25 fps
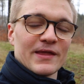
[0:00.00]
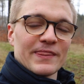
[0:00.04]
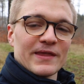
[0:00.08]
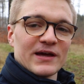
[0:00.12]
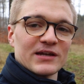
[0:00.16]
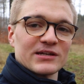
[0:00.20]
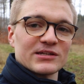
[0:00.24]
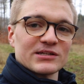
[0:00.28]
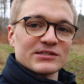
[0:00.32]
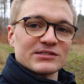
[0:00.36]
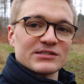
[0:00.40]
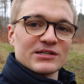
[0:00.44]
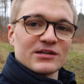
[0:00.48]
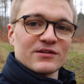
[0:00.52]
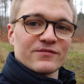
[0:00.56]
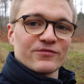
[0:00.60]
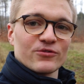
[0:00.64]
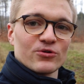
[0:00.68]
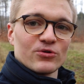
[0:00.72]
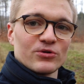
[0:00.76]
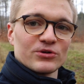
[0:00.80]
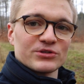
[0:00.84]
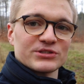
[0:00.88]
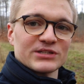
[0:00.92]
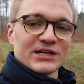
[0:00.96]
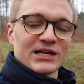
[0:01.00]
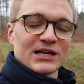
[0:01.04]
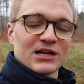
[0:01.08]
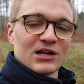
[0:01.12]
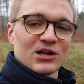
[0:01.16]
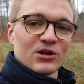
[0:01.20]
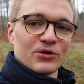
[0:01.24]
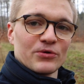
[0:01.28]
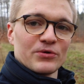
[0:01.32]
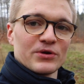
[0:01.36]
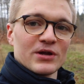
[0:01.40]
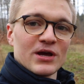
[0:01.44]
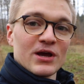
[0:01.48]
and that doesn't of course
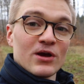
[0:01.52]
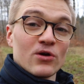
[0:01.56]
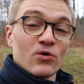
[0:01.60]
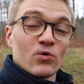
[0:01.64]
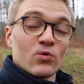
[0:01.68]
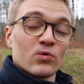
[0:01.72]
include